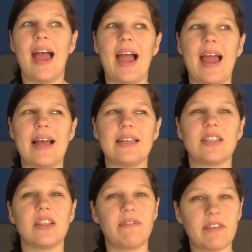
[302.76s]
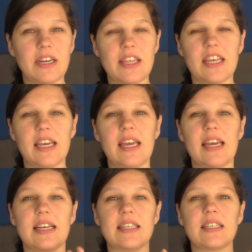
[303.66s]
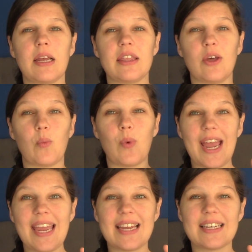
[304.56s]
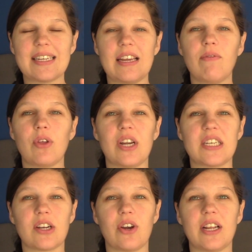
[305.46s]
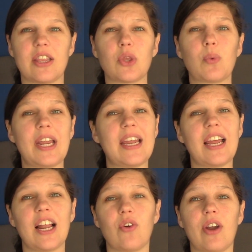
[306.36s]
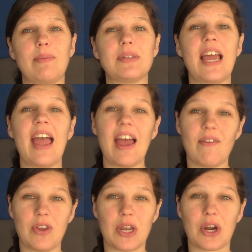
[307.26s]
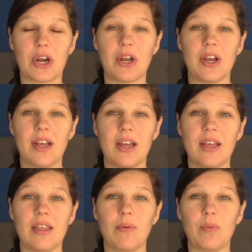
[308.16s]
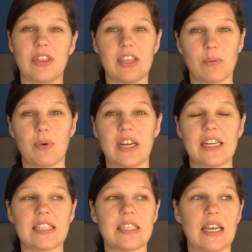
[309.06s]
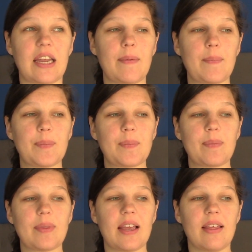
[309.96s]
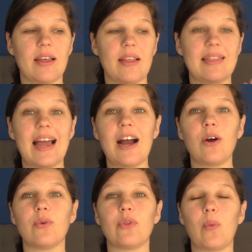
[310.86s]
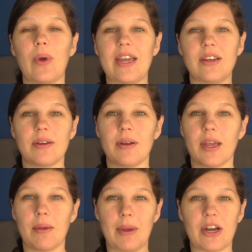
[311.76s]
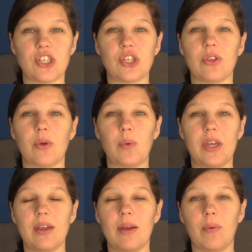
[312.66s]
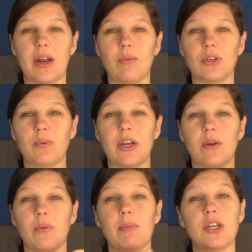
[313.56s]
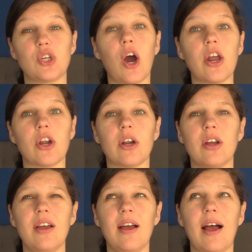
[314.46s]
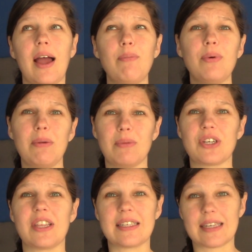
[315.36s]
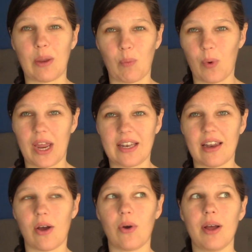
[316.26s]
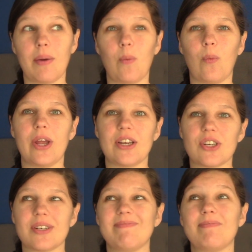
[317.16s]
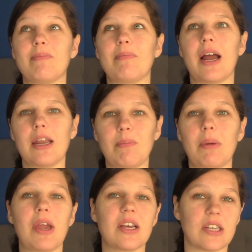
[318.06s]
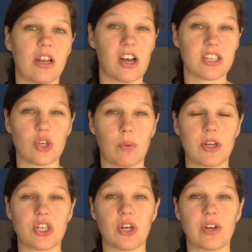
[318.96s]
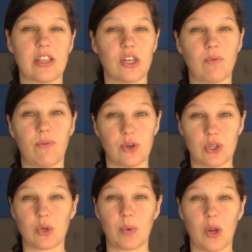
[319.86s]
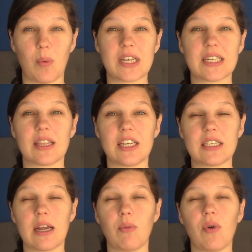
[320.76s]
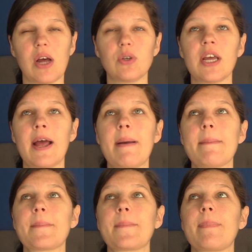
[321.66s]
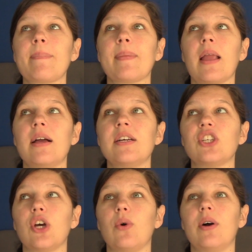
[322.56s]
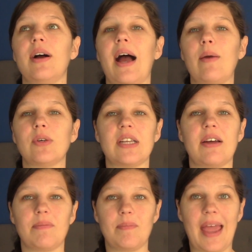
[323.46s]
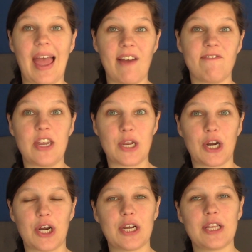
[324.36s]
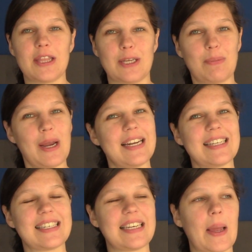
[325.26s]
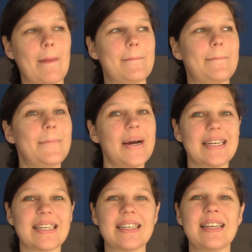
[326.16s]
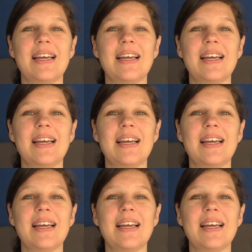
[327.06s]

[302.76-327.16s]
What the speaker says: And the funny thing is, the weight, even though I started 3 kilograms heavier with this pregnancy, now the weight compared to the week when I was pregnant with my daughter, I'm pretty much the same weight now, which might be because I lost so much during the first 20 weeks this time around. So I was not heavier this pregnancy, but